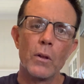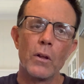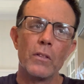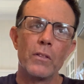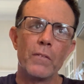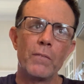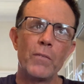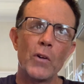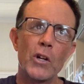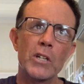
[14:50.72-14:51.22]

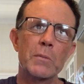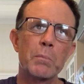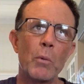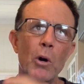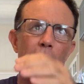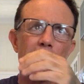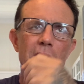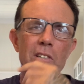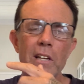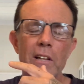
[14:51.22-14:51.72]
the first
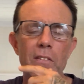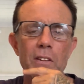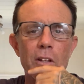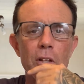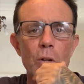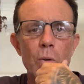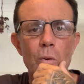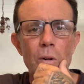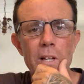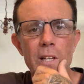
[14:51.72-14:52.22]
mindset that
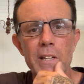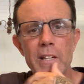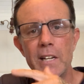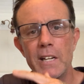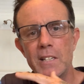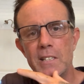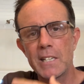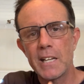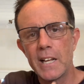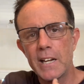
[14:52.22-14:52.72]
you really
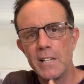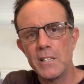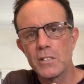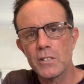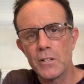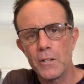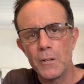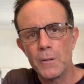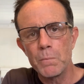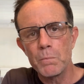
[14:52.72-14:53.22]
need to get
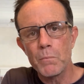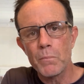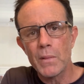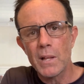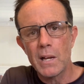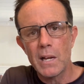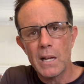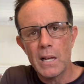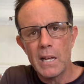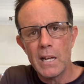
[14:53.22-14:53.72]
into
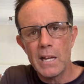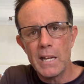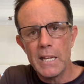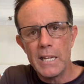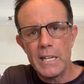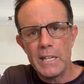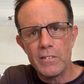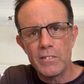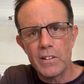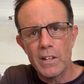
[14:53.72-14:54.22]

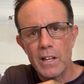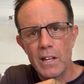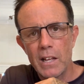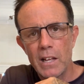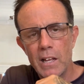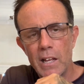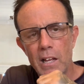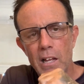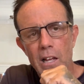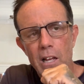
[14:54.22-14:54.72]
is
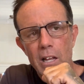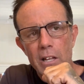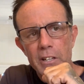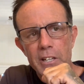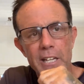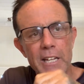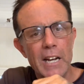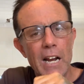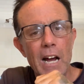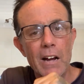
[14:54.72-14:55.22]

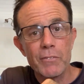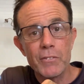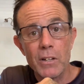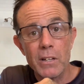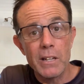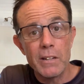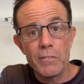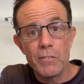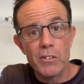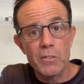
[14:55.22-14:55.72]
you're going to have to
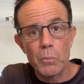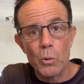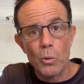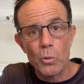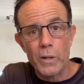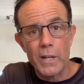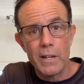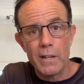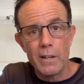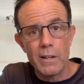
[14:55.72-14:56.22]
leave the small
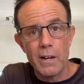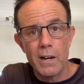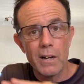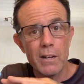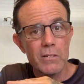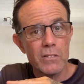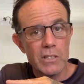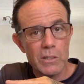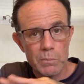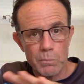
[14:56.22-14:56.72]
gear,
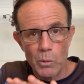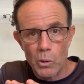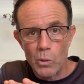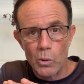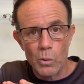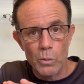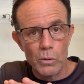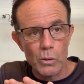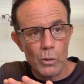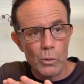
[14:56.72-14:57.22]

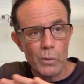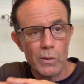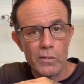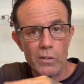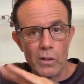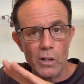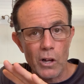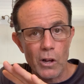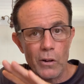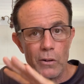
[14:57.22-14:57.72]
small lures
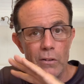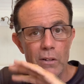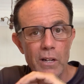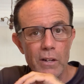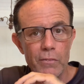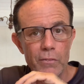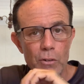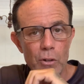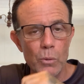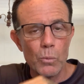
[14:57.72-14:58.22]
alone. If
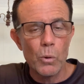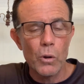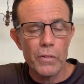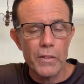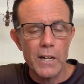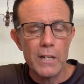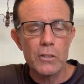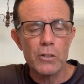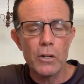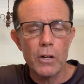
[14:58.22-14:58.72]
you want
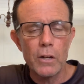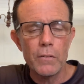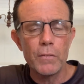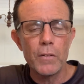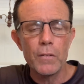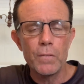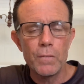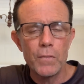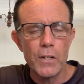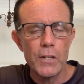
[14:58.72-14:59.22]
that
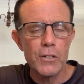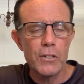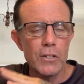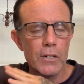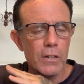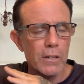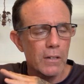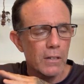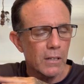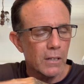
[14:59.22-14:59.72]
trophy fish,
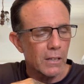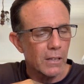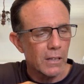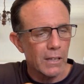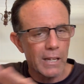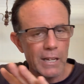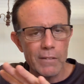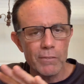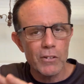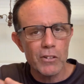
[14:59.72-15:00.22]

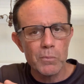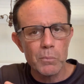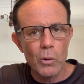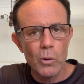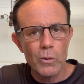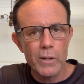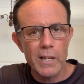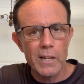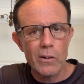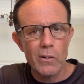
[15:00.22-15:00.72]
leave the
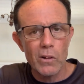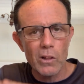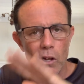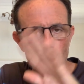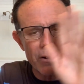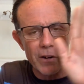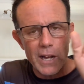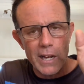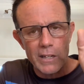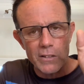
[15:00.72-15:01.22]
small gear
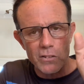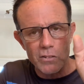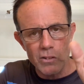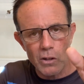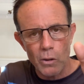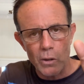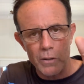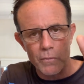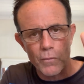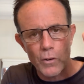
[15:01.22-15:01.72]
alone and
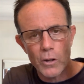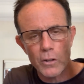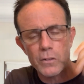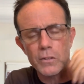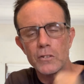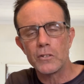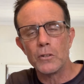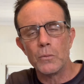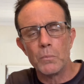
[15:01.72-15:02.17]
solely focus. You